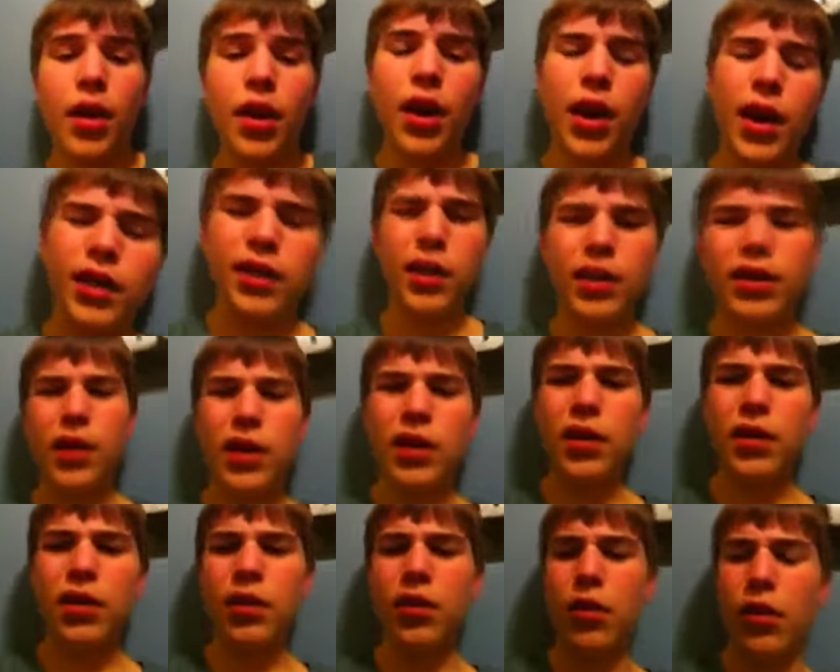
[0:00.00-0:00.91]
and,
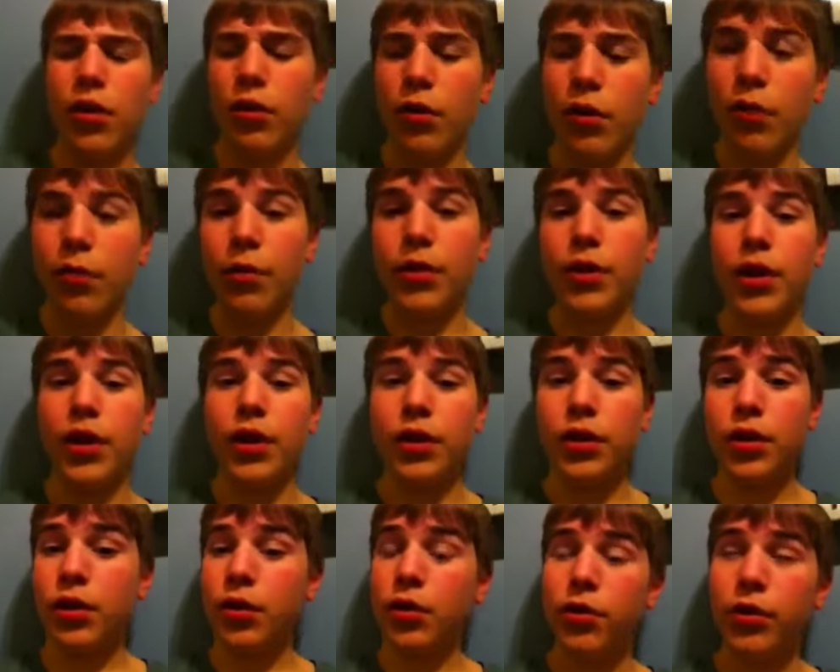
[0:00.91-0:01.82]
you know, going
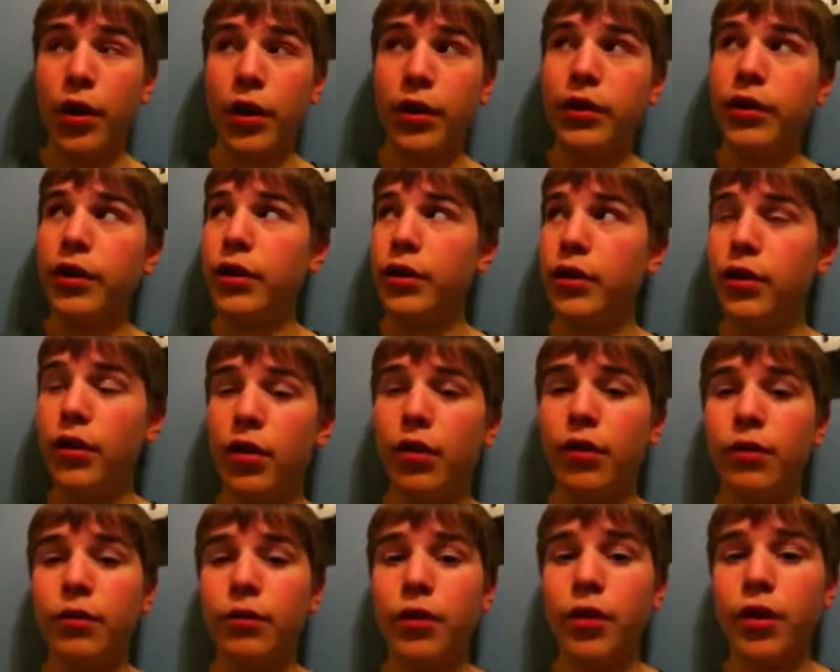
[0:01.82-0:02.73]
into the transition
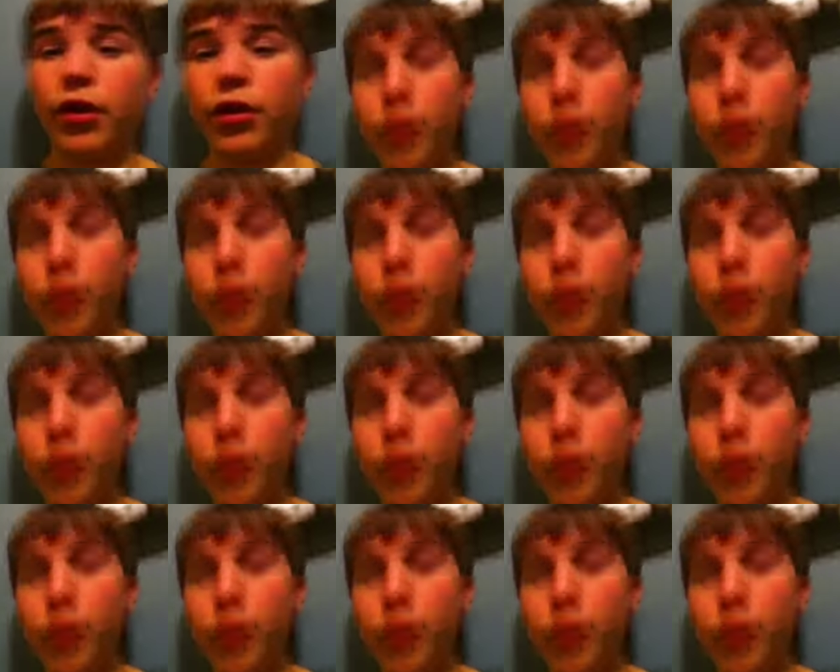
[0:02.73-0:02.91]
of